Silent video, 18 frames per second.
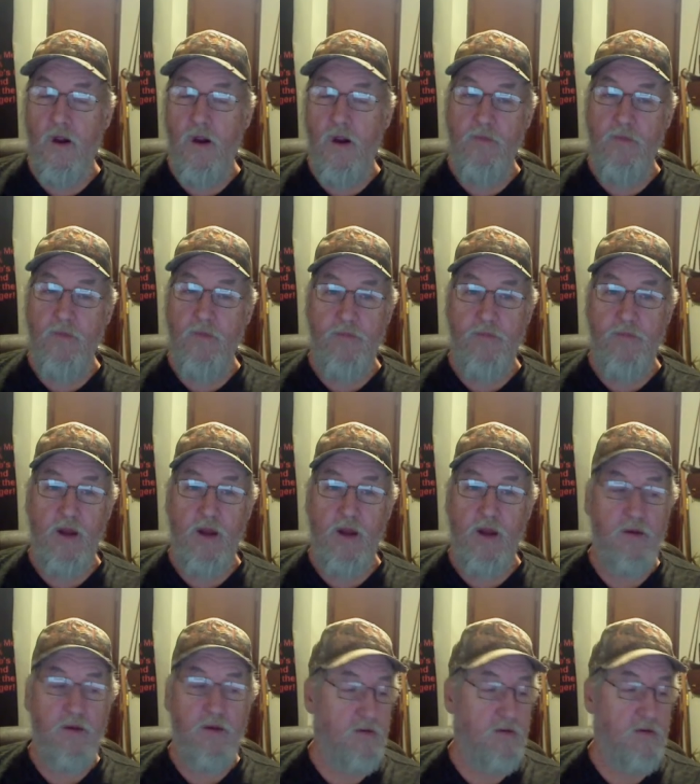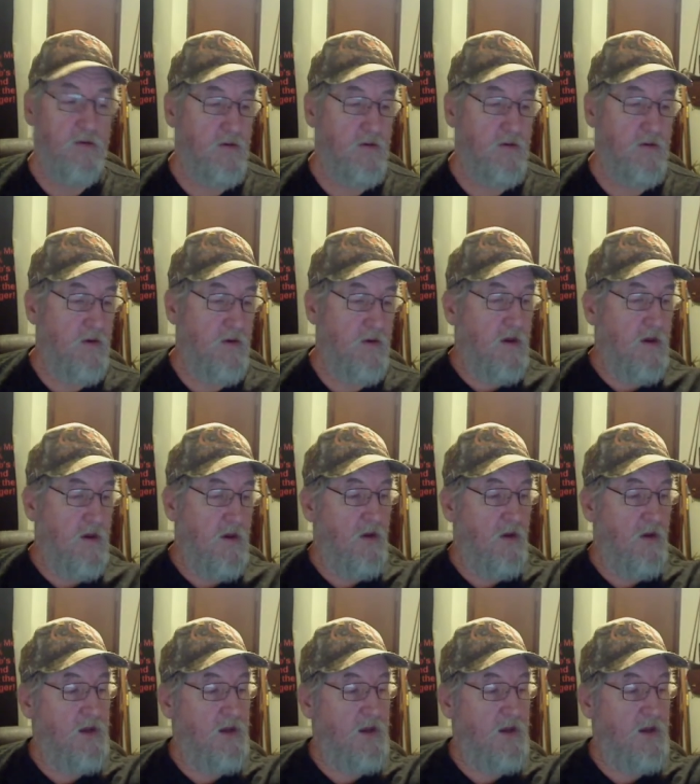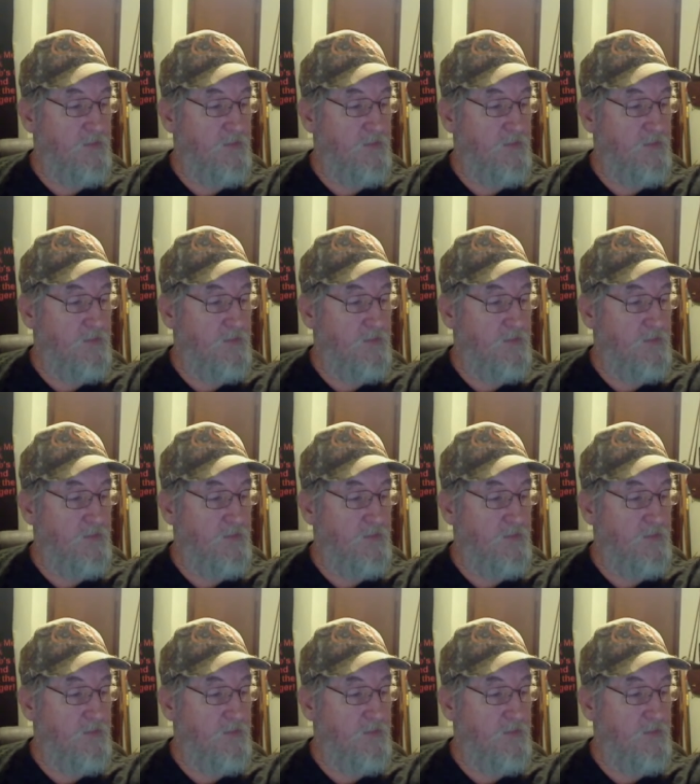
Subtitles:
My body, I wake up